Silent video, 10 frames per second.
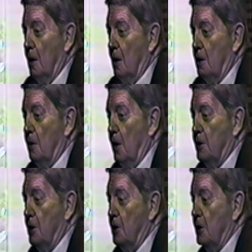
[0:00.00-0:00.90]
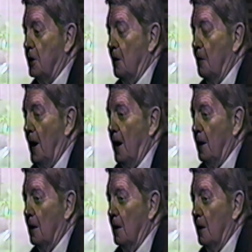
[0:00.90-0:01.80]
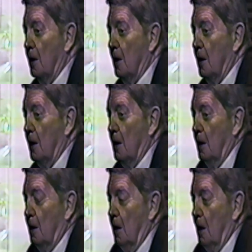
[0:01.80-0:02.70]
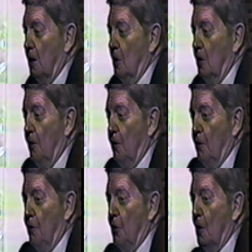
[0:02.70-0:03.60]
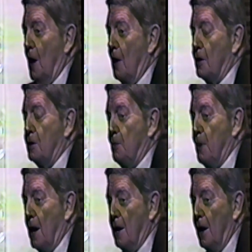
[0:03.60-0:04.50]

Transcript: That's the message he sent back. And a few hours back